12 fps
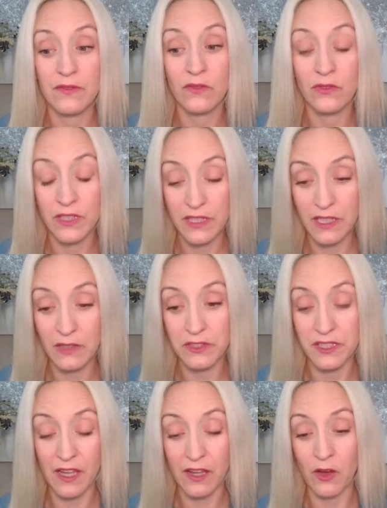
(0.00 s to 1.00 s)
really
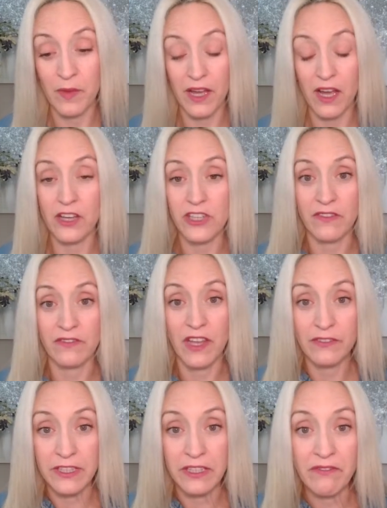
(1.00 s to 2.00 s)
was like, oh my gosh, I've
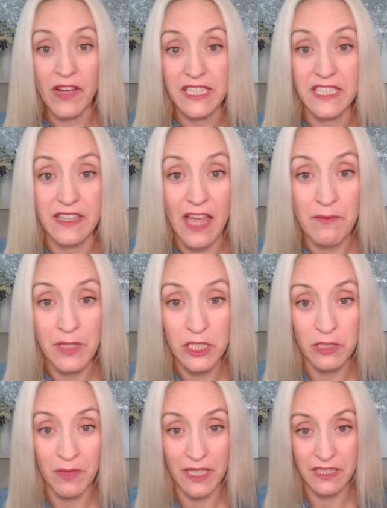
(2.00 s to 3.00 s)
never invested that
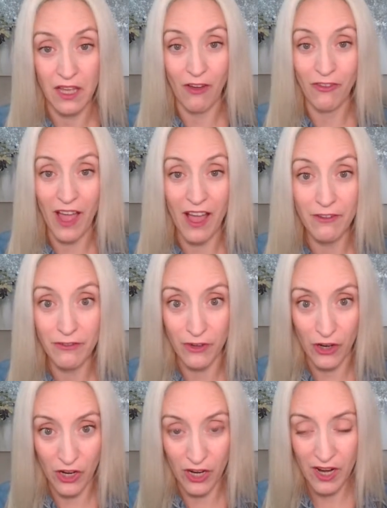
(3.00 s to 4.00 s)
much in myself
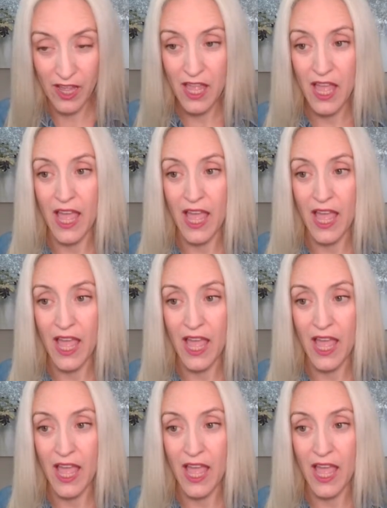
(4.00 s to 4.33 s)
ever.